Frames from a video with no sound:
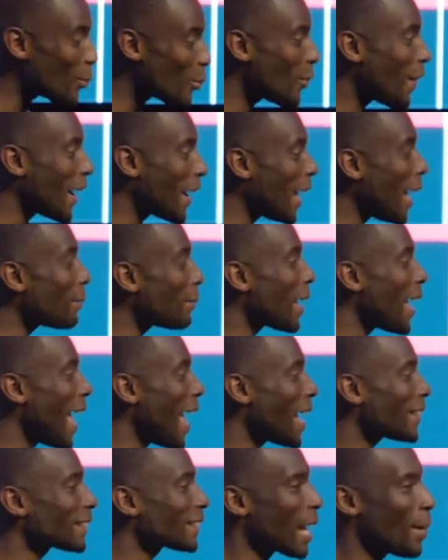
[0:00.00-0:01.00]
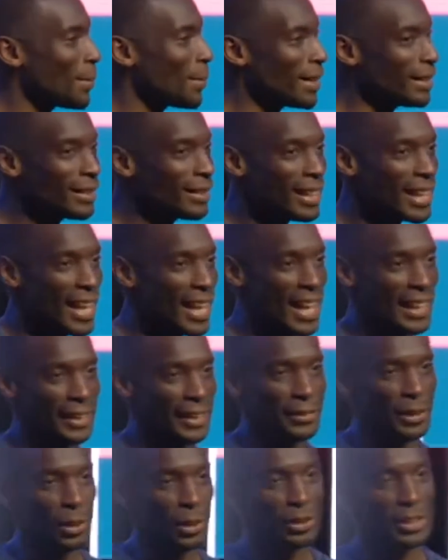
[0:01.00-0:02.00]
MK Act come in
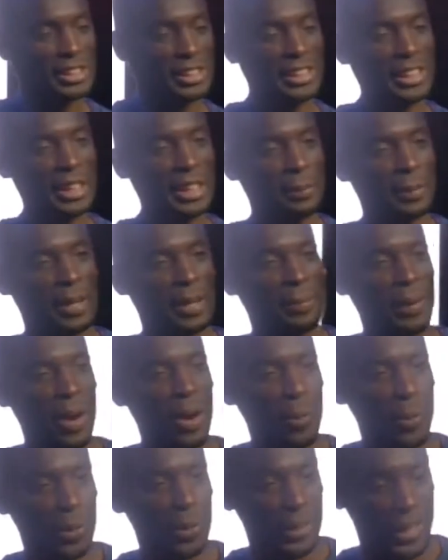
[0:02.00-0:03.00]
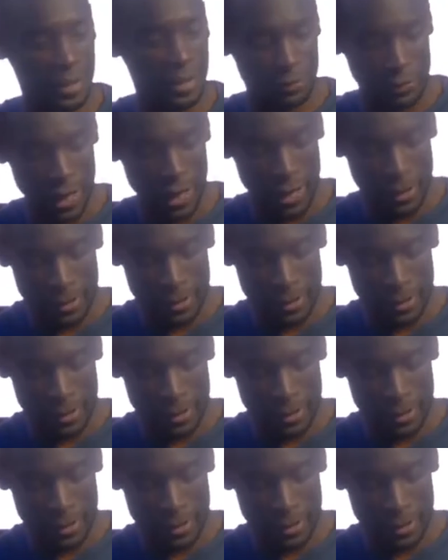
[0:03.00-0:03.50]
and they've told us a little bit about what they've